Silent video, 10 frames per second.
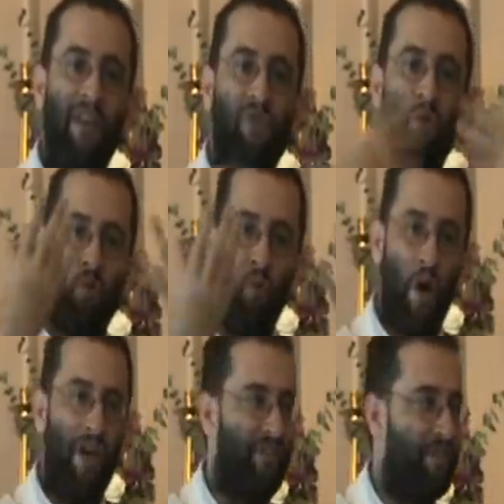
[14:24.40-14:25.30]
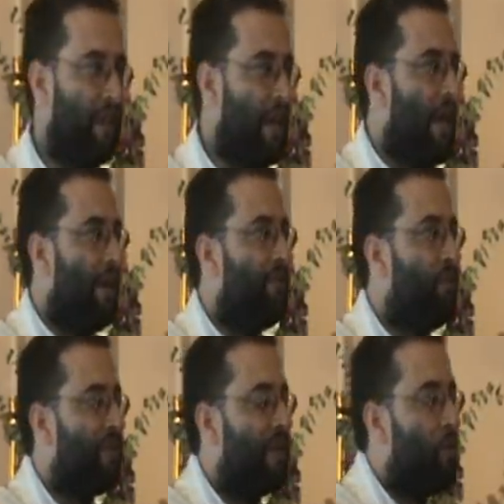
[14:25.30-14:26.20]
by its own weight.
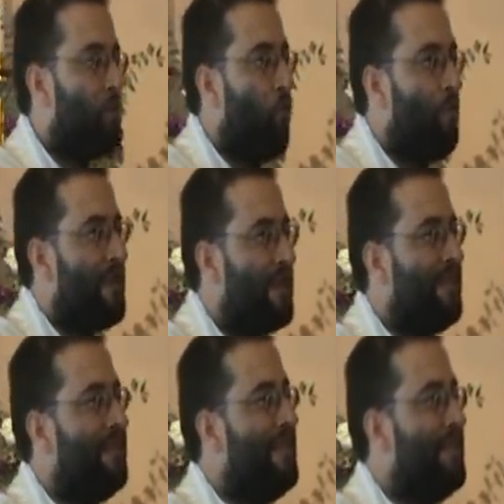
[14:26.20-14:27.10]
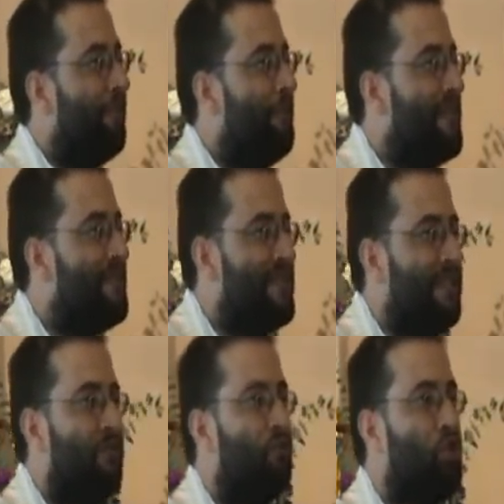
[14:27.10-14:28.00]
There won't be any need of
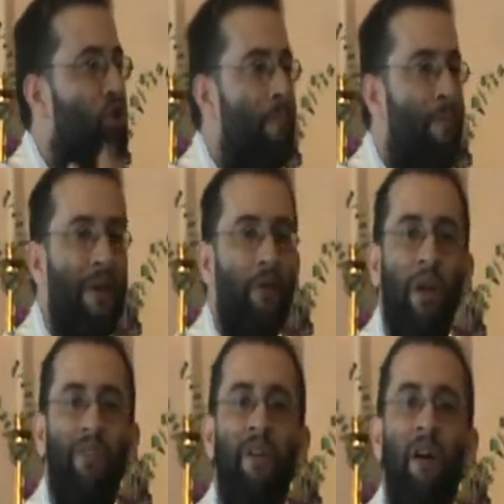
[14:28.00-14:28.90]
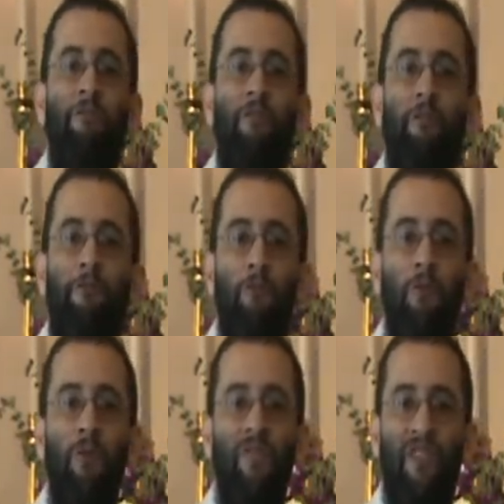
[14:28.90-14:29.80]
Menzingen to campaign. Right now, the
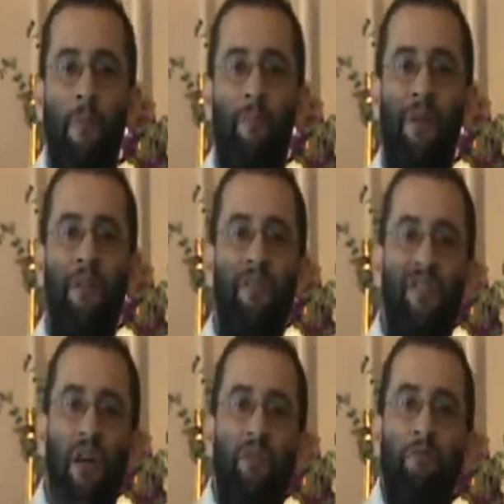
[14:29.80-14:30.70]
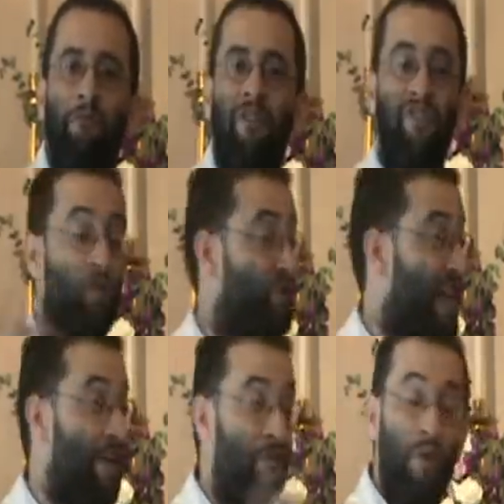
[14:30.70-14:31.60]
Fluger is campaigning in southern France. It
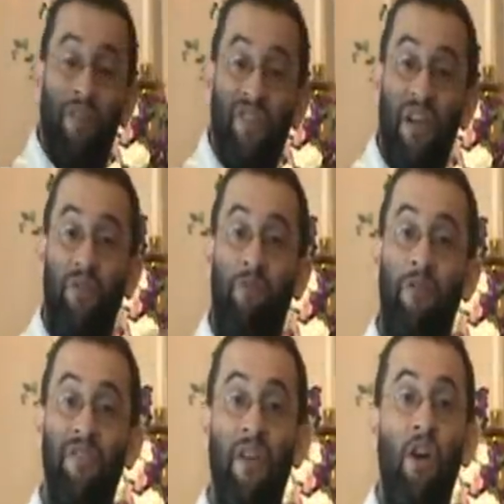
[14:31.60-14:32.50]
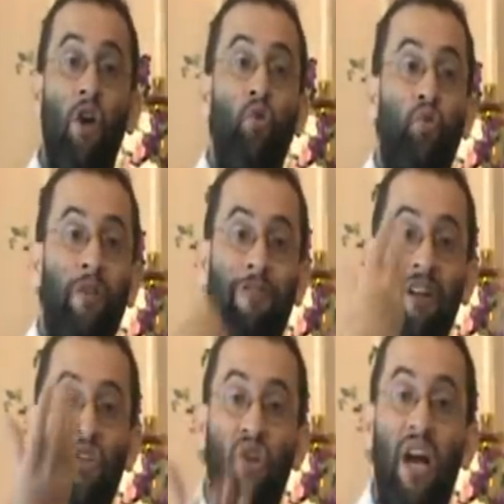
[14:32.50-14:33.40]
goes everywhere in southern France to
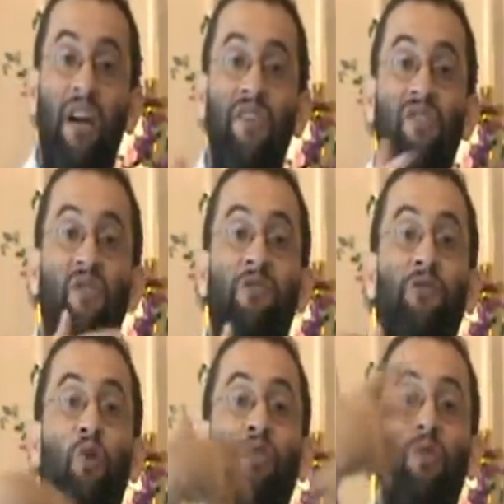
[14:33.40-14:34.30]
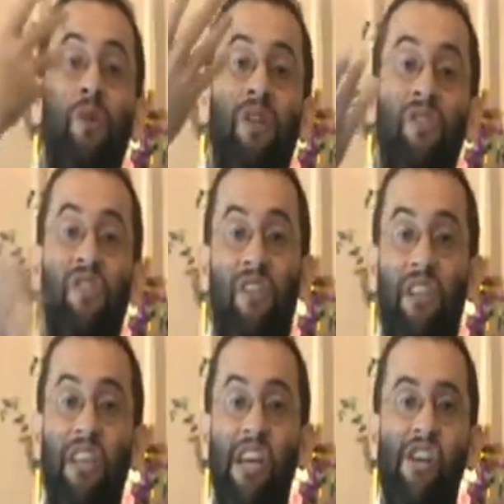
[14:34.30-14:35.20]
evangelize for the
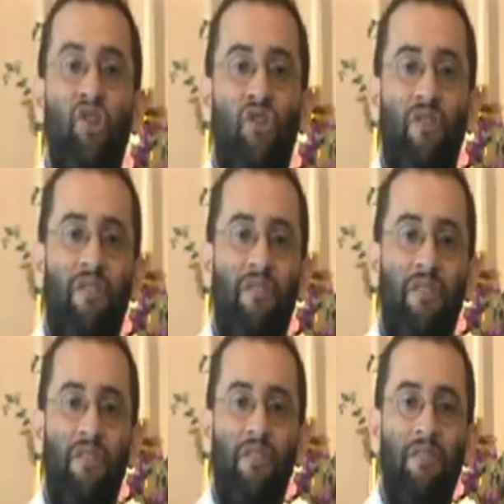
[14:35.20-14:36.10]
reconciliation.